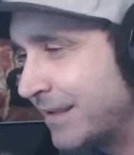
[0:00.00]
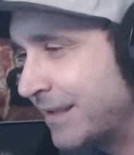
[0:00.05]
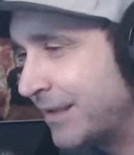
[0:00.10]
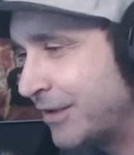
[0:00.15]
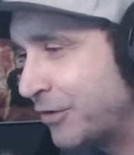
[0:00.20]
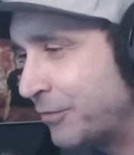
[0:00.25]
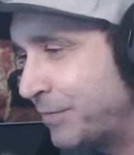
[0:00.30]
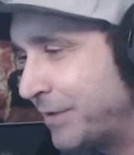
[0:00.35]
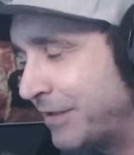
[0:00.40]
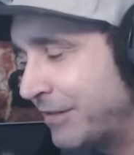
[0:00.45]

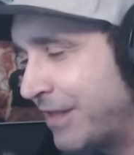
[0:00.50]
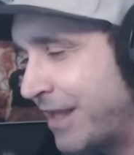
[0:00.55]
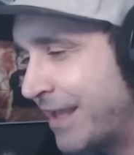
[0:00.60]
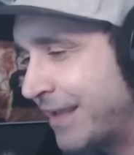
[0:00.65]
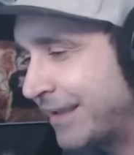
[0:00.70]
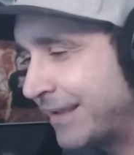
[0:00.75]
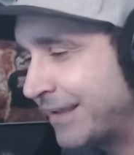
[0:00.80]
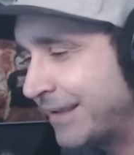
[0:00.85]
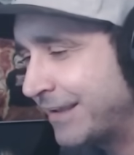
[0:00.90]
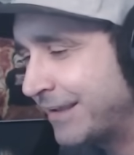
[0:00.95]
it'll be
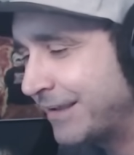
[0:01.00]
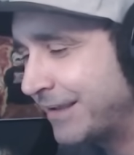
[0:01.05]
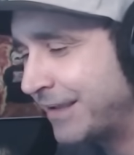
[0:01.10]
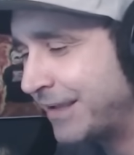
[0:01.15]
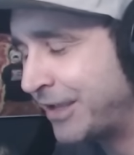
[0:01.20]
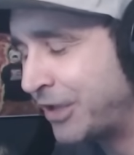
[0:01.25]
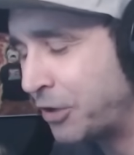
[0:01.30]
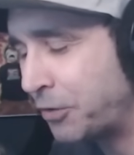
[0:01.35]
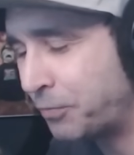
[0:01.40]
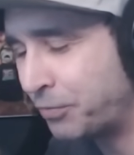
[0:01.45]
like
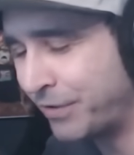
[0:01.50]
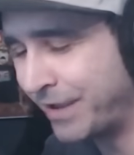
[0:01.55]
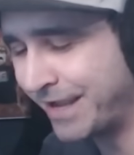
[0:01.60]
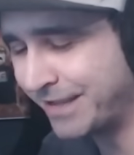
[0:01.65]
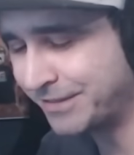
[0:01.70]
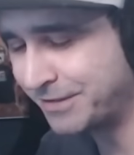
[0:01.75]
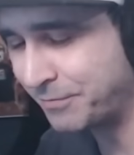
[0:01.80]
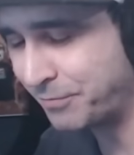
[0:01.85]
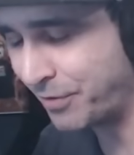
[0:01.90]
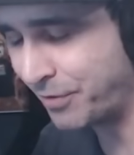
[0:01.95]
he'll
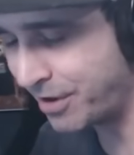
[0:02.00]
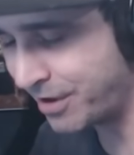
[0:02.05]
plant the